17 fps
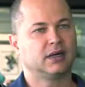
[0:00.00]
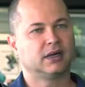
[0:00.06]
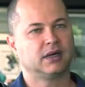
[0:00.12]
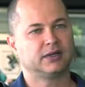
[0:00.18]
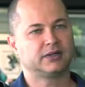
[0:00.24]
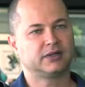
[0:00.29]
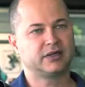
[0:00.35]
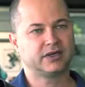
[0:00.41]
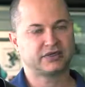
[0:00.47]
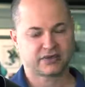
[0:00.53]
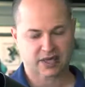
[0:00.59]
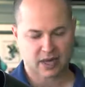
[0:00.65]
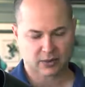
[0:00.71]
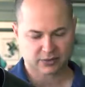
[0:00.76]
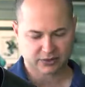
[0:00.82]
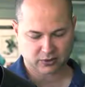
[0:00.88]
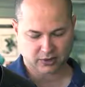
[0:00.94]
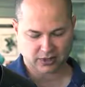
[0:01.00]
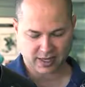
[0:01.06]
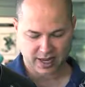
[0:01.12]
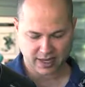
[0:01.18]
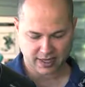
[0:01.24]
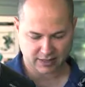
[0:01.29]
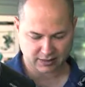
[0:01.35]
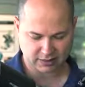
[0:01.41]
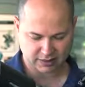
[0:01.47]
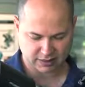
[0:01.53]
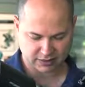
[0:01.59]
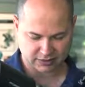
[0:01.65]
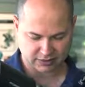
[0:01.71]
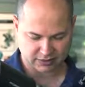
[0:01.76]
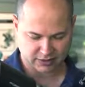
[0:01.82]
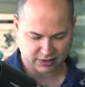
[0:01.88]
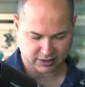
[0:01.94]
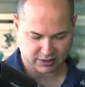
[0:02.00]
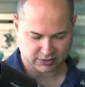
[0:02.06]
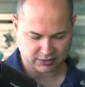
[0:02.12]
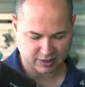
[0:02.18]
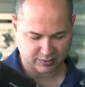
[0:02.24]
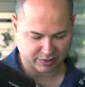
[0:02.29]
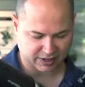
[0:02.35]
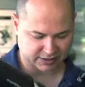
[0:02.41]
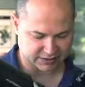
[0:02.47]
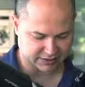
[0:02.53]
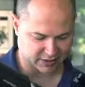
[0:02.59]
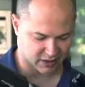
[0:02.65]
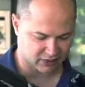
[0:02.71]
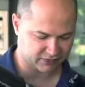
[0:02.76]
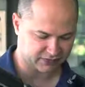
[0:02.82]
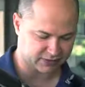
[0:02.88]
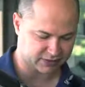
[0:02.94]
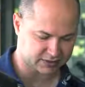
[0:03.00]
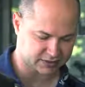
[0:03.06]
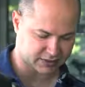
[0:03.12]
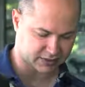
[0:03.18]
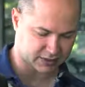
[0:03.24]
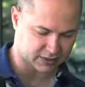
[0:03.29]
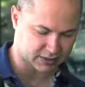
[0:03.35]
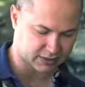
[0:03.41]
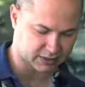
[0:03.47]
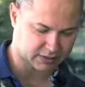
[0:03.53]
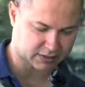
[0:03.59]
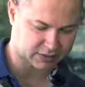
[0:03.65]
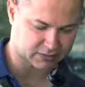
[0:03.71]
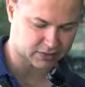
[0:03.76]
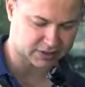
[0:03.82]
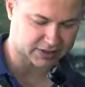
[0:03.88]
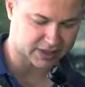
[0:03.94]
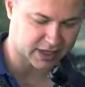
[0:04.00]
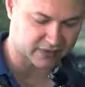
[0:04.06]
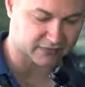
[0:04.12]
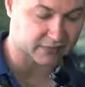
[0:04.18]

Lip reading: Underneath the equatorial head is the tripod itself. It's constructed out of